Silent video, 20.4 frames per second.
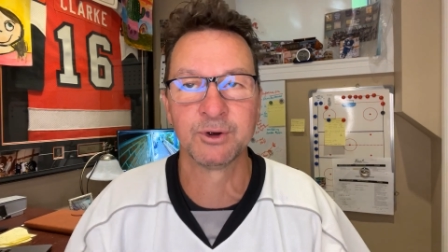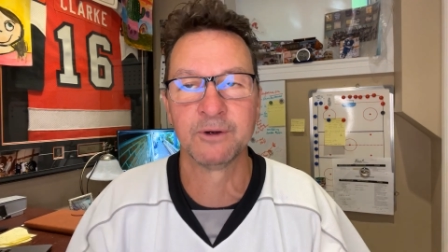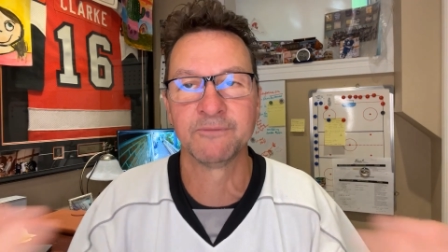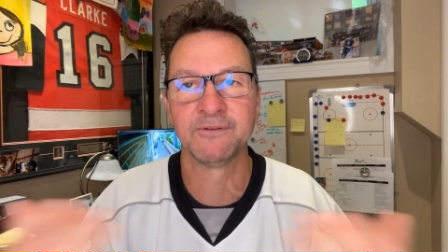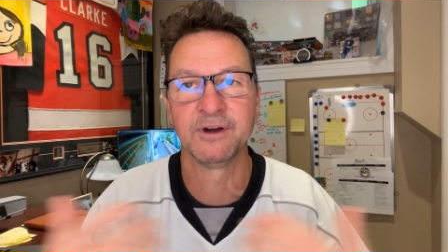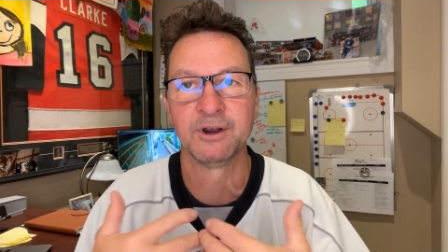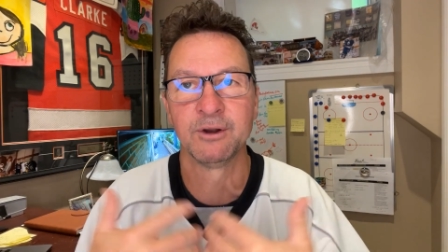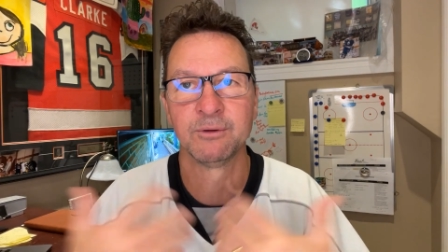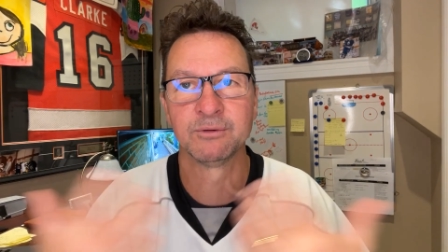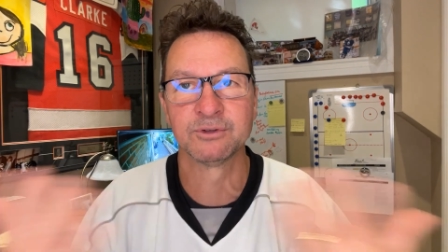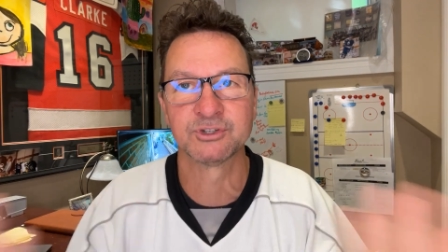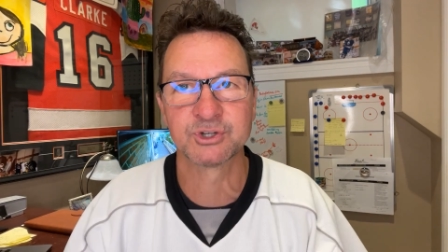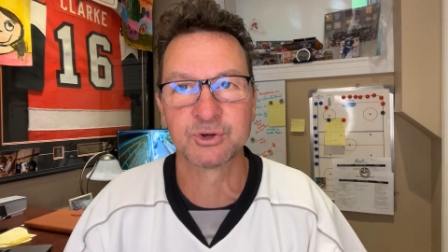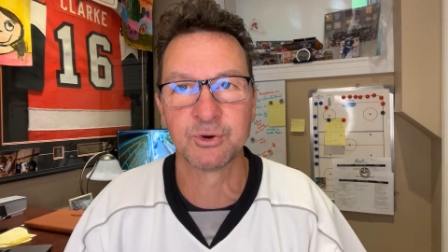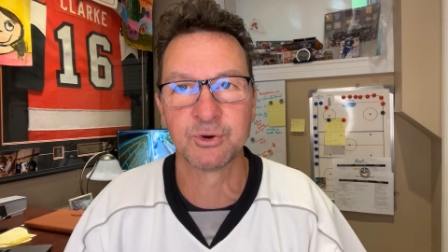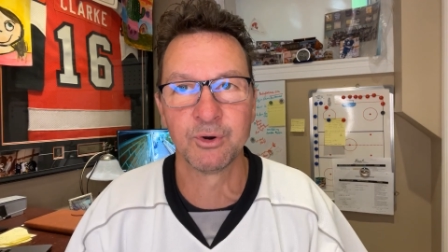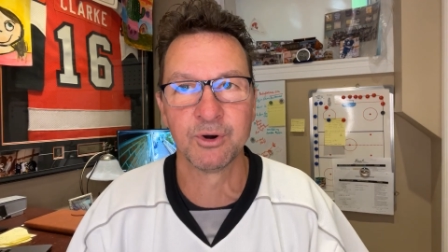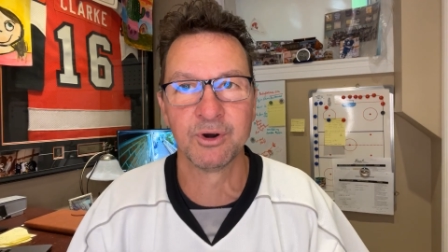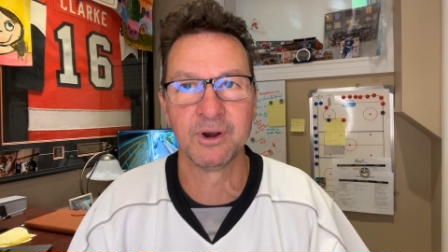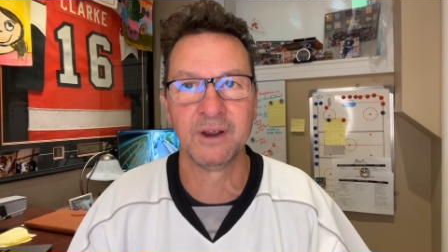or if I don't
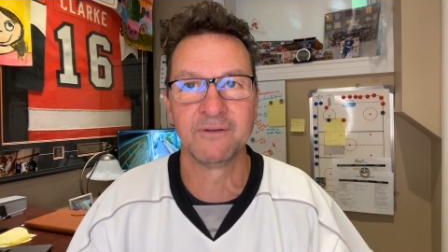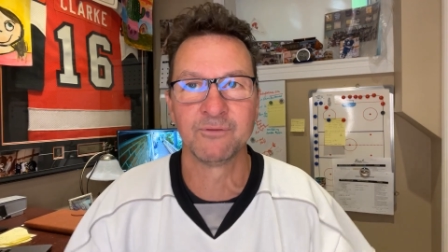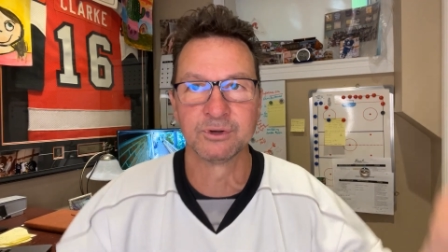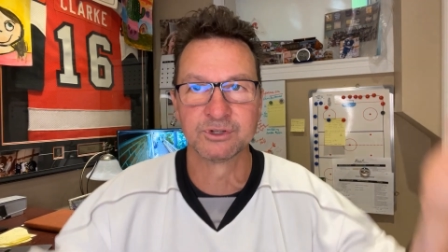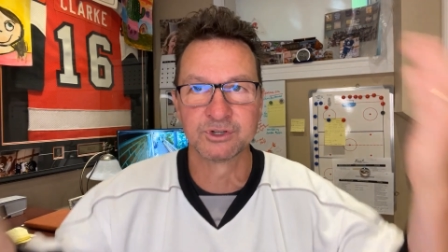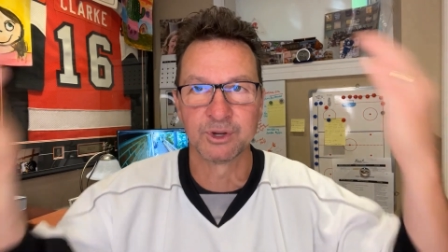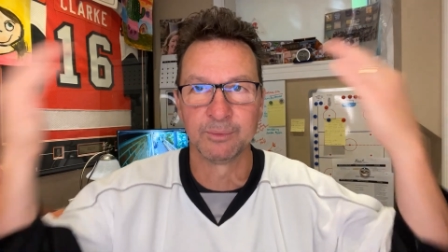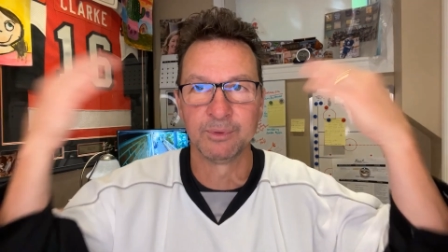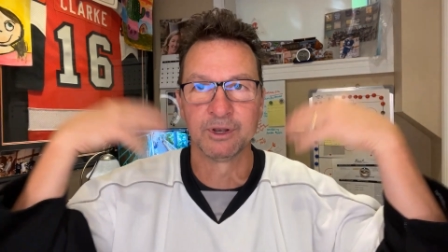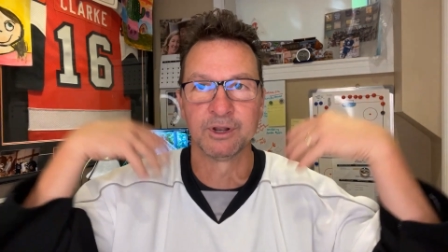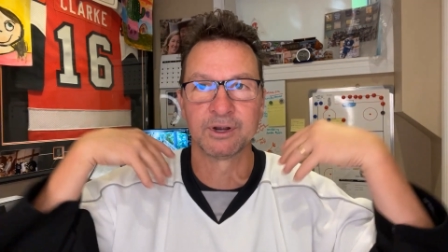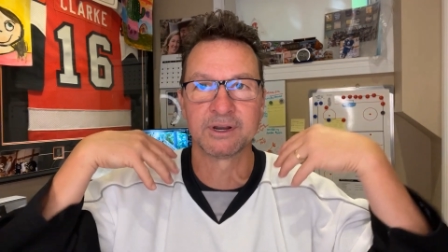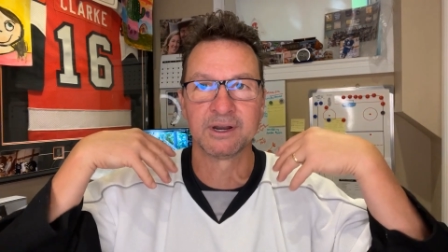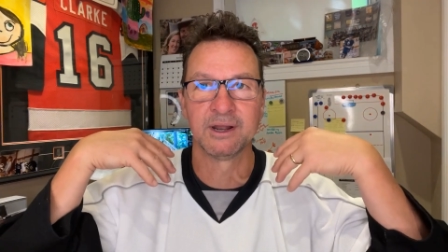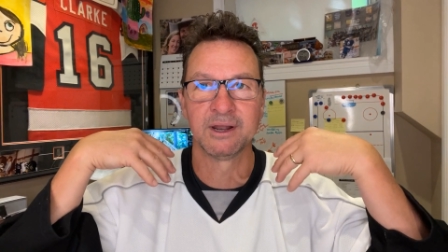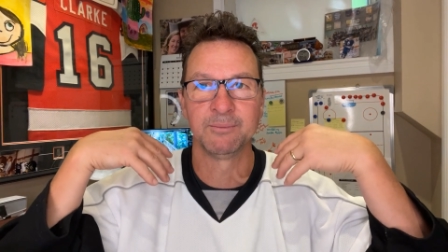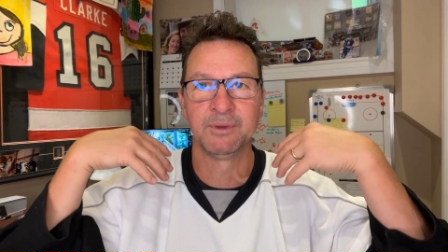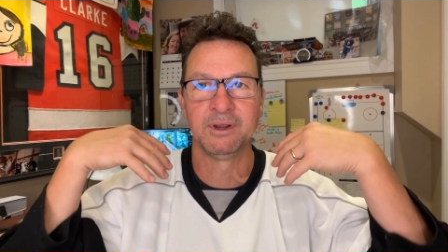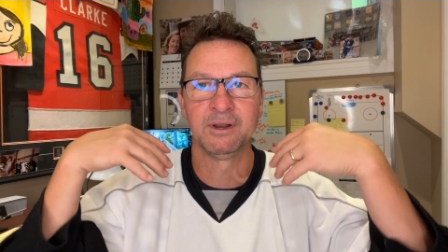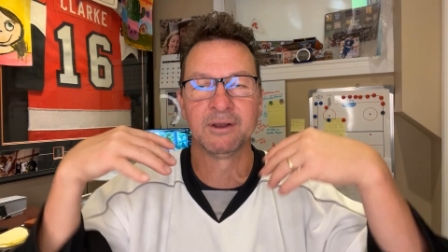score, everyone's going to be looking
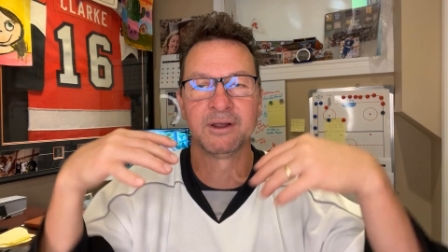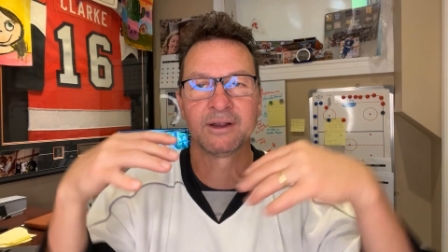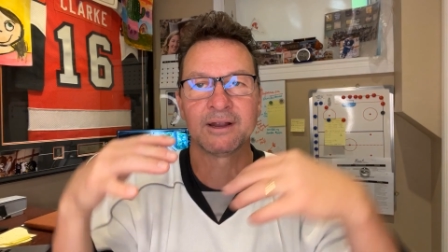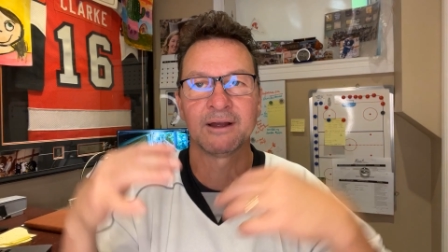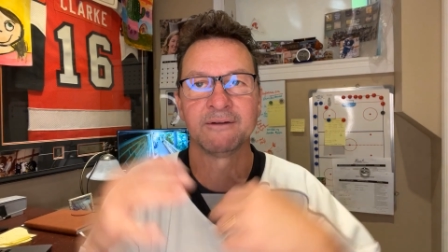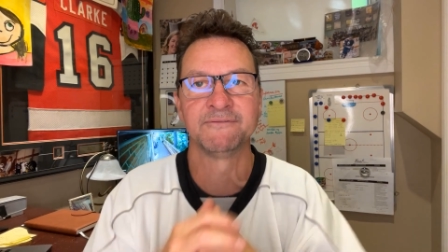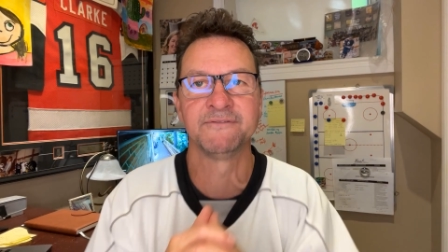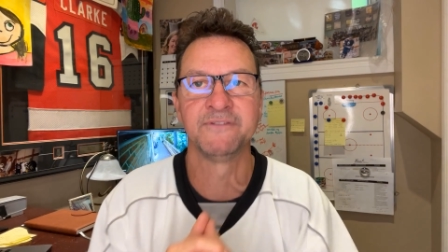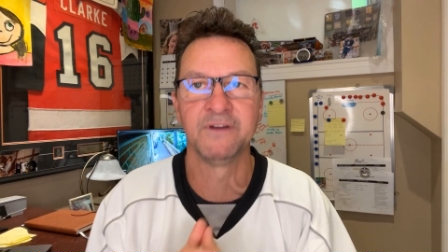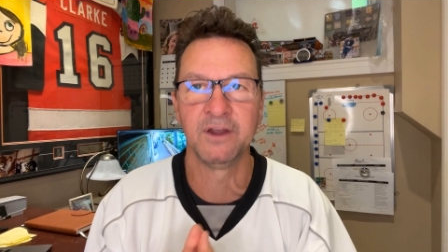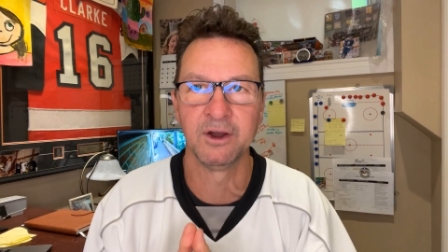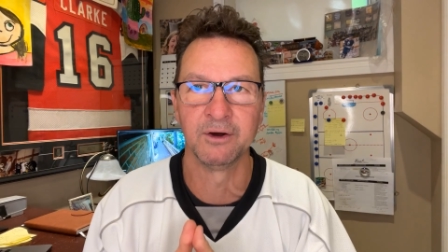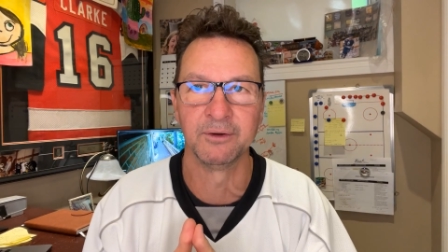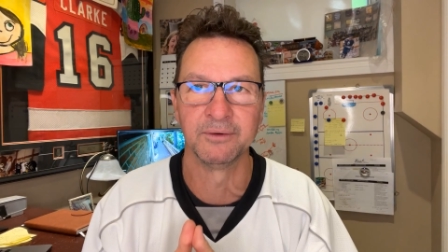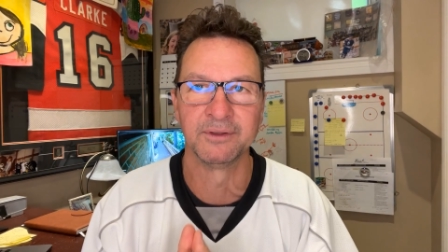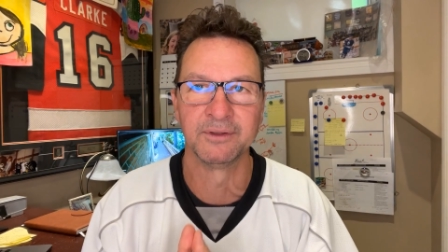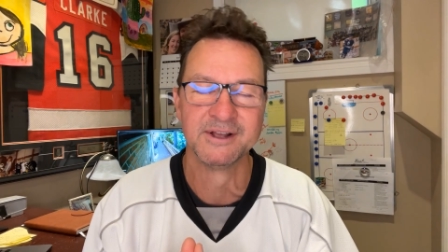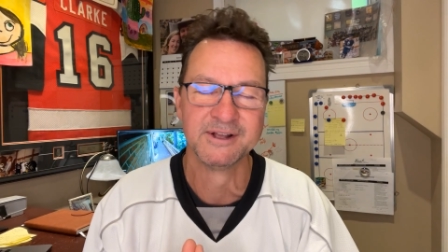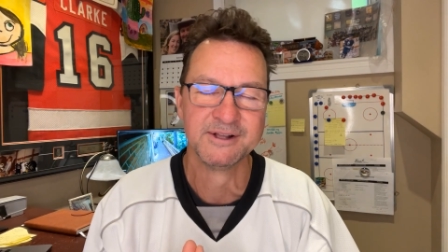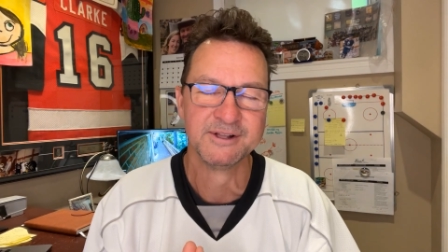at me like I've failed.
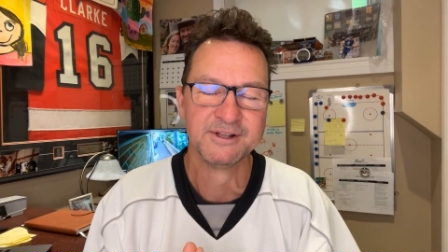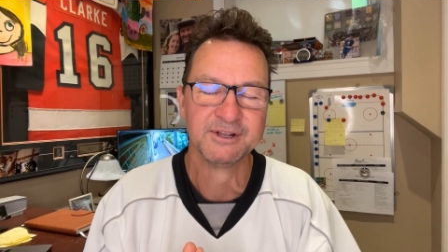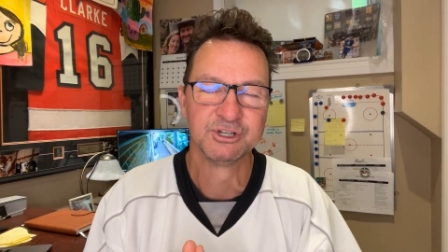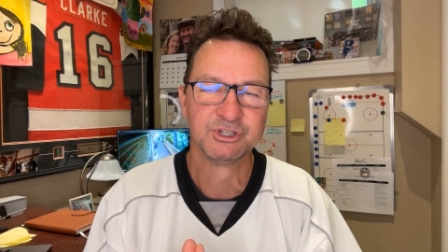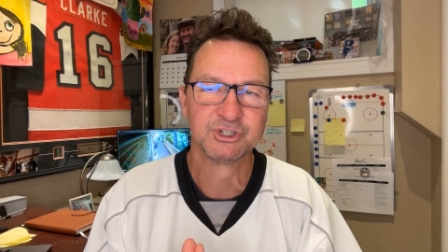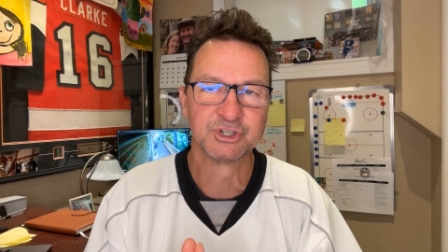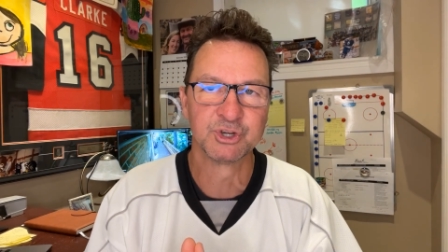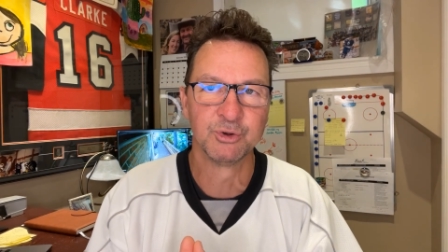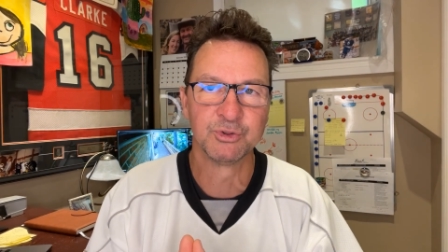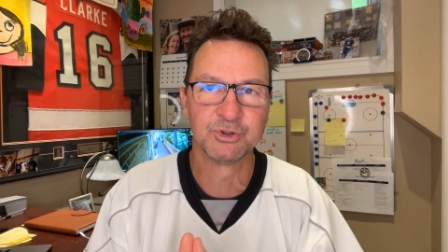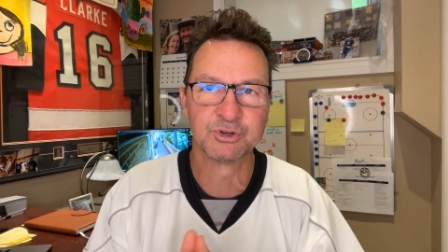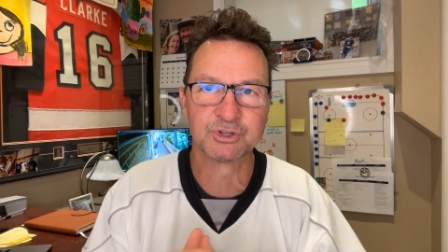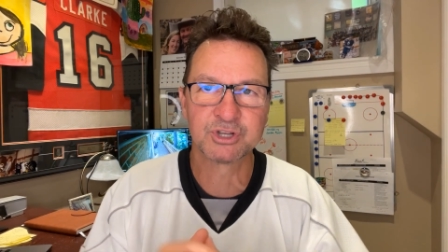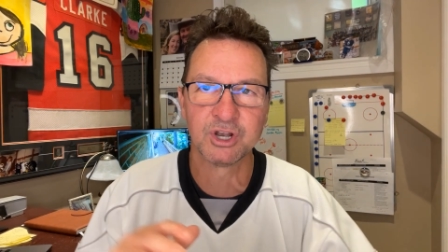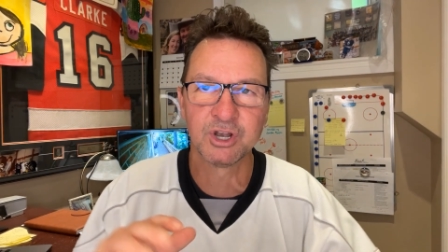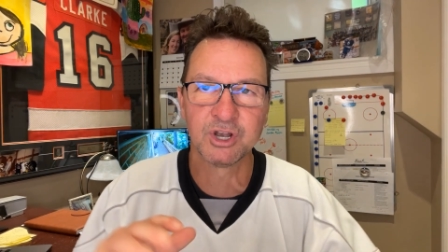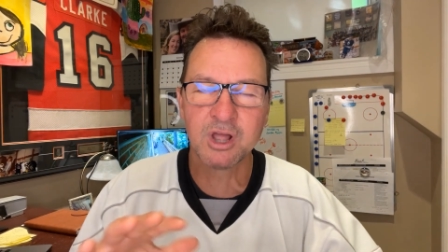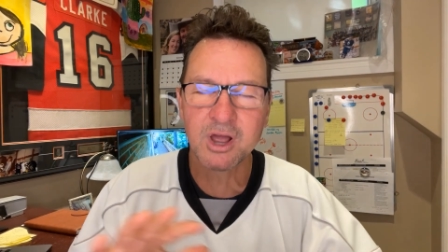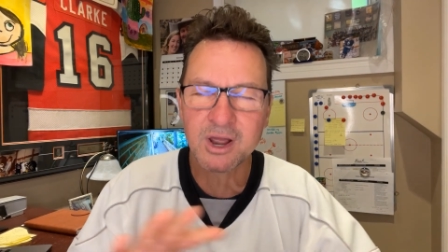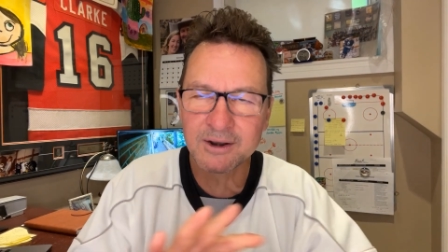So there's a
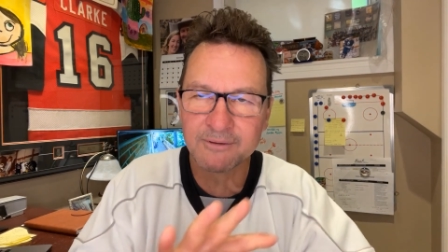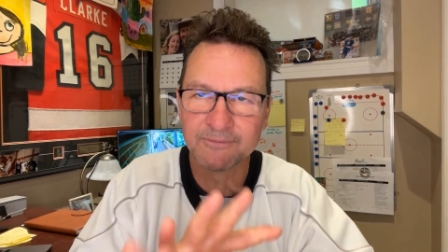lot